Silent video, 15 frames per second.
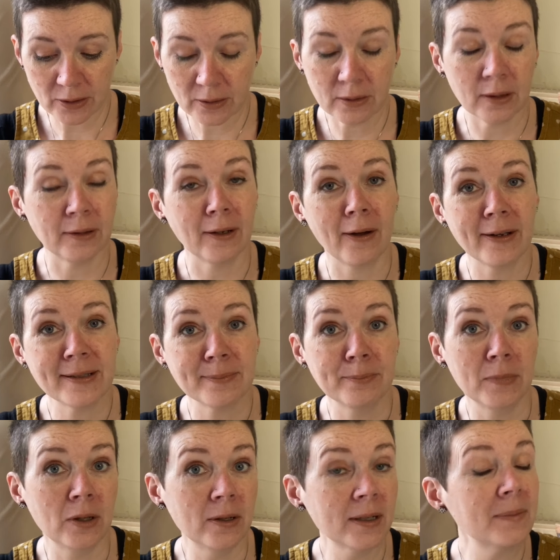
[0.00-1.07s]
a nice
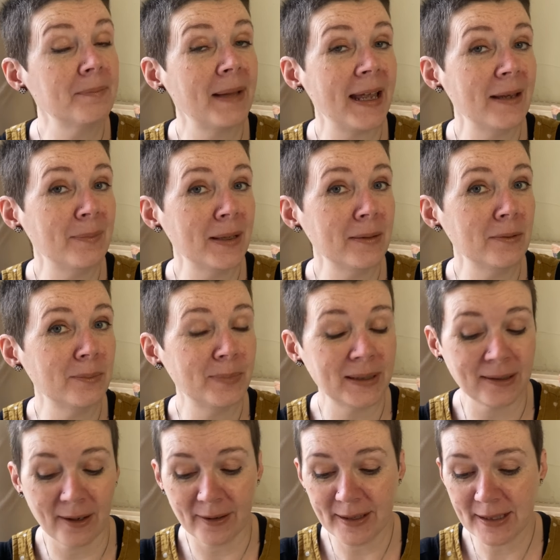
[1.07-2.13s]
mug maybe would be
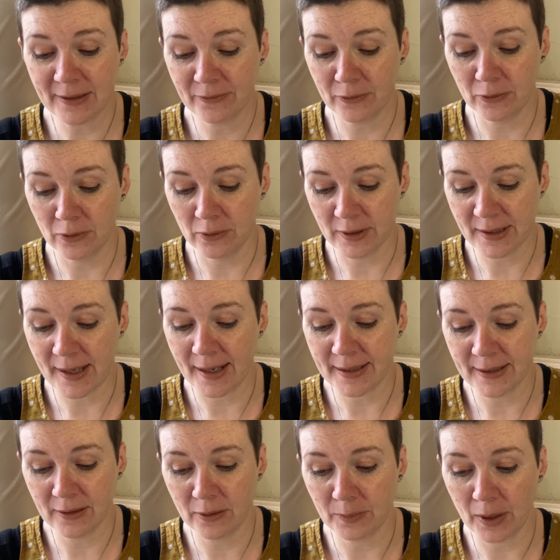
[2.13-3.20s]
nice for setting
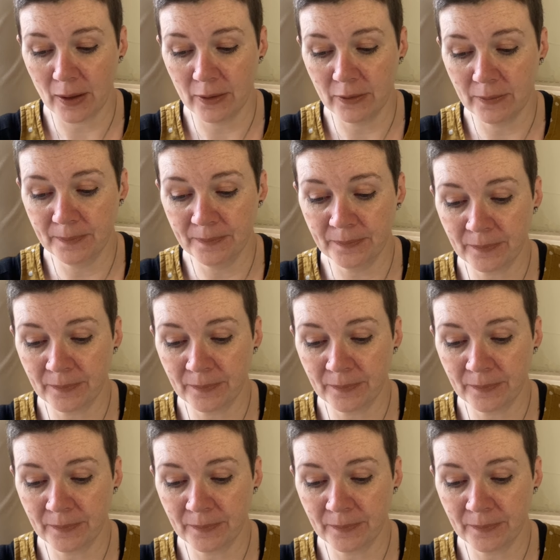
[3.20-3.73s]
up home.